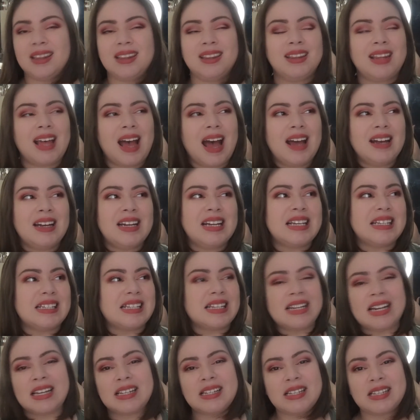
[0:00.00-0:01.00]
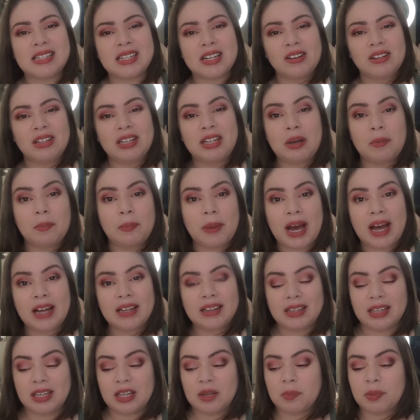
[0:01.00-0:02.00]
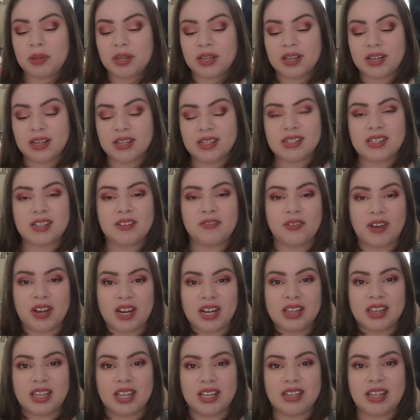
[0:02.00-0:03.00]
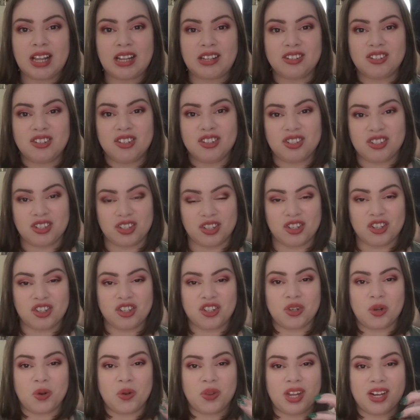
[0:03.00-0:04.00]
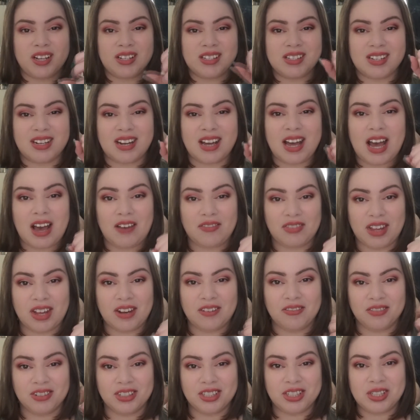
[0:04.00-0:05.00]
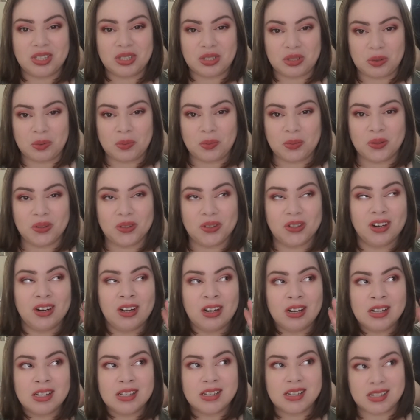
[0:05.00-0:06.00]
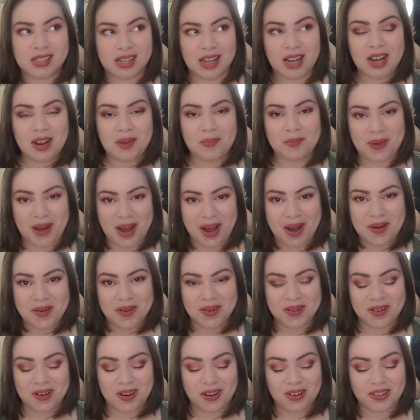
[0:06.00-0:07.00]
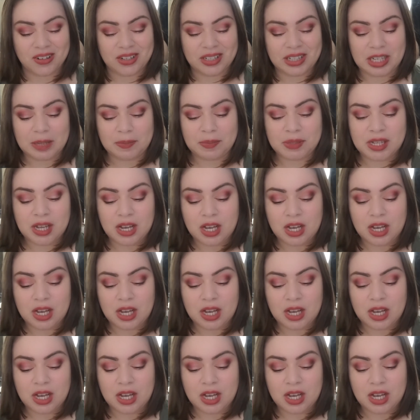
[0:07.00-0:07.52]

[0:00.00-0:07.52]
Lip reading: That isn't necessarily a bad thing, because if anything, that's just going to show that it's going to have that really super staying power on your lips.